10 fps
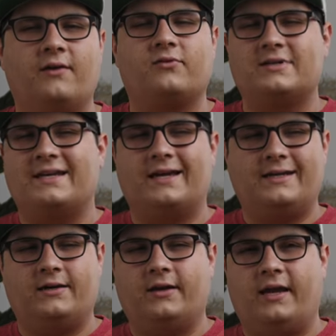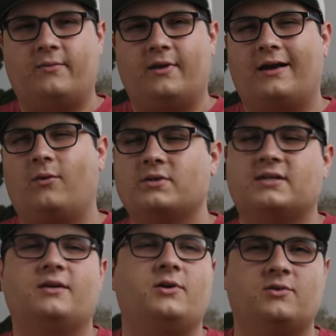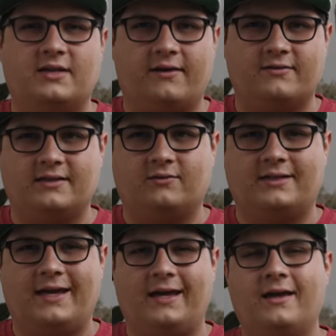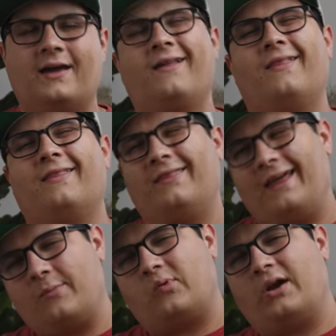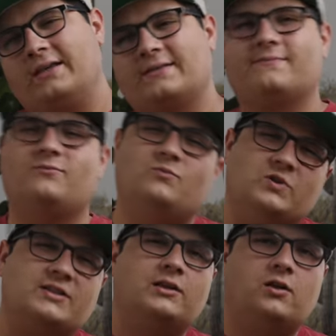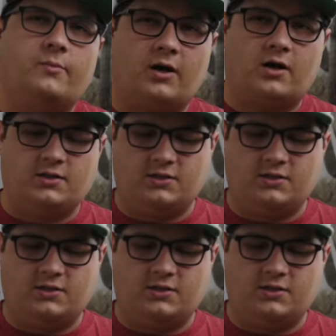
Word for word: And for a secondary camera that I wasn't going to be using every single day, that price was a little bit hard to